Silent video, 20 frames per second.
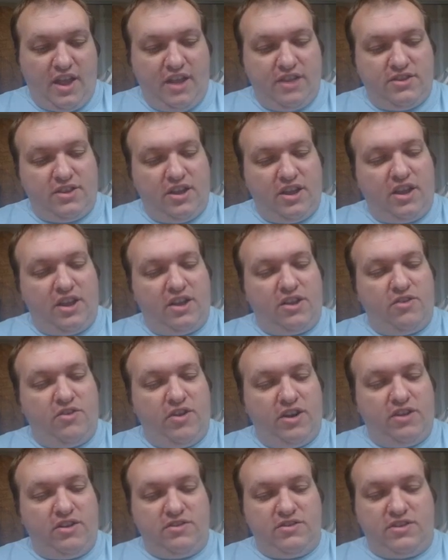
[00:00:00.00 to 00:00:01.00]
It's a
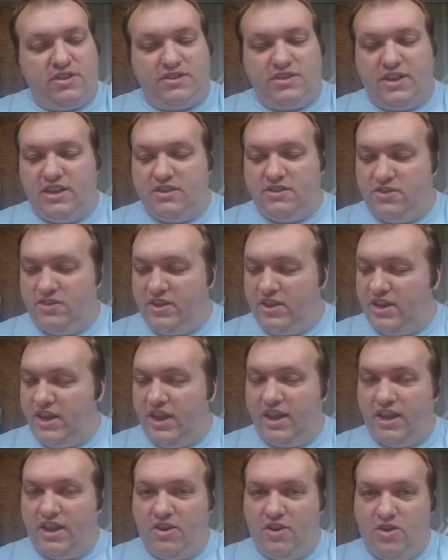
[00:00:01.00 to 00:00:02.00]
critical success, so they
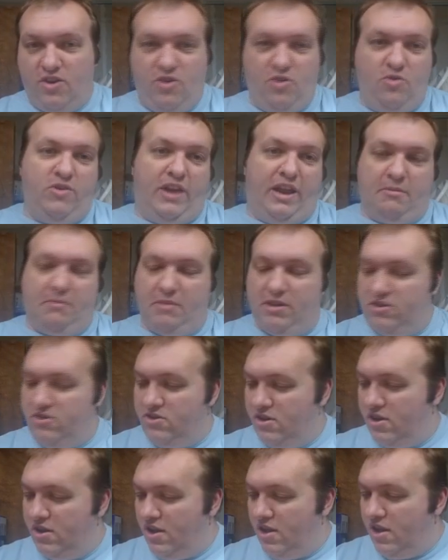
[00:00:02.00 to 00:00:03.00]
take no damage.
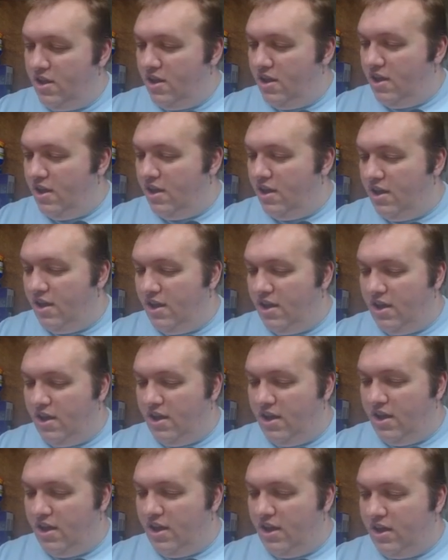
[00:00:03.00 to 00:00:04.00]

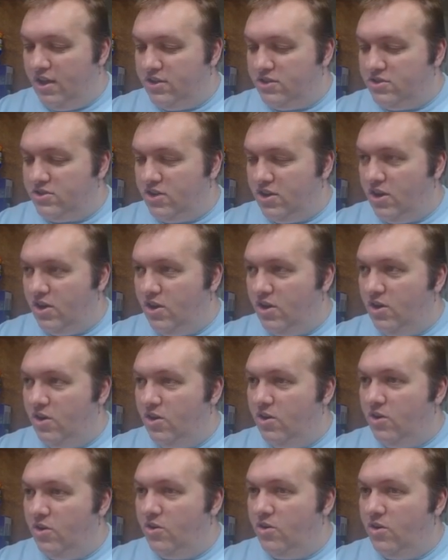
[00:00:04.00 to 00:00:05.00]

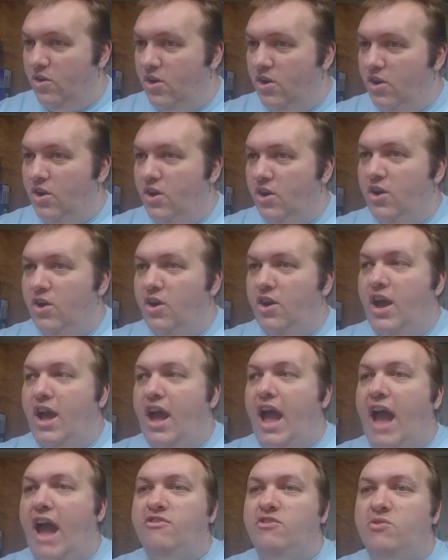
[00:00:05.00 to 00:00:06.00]
So
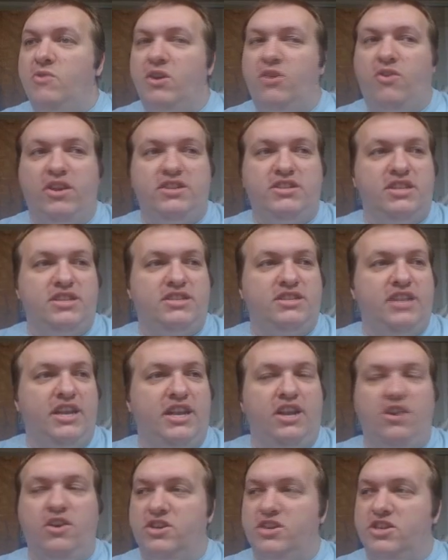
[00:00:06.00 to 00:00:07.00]
everyone crit
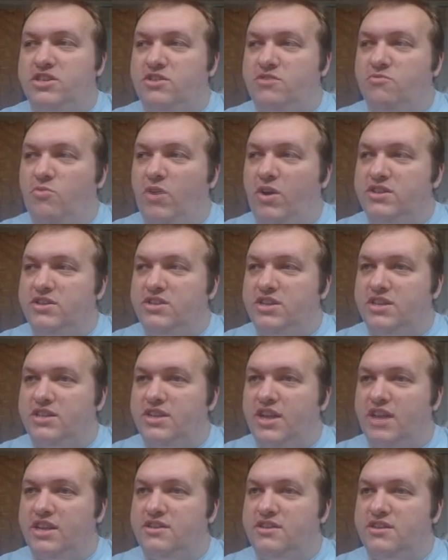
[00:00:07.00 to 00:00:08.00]
succeeded or just one
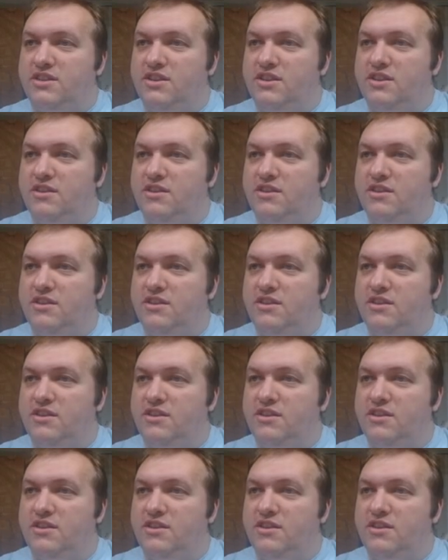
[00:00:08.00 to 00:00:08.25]
success?